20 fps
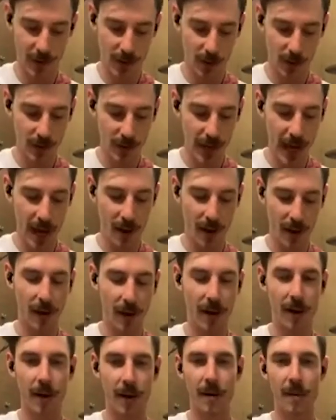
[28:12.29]
So now,
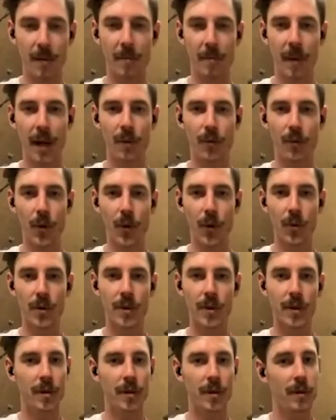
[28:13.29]

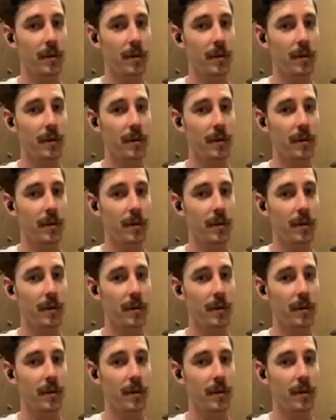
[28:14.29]
that's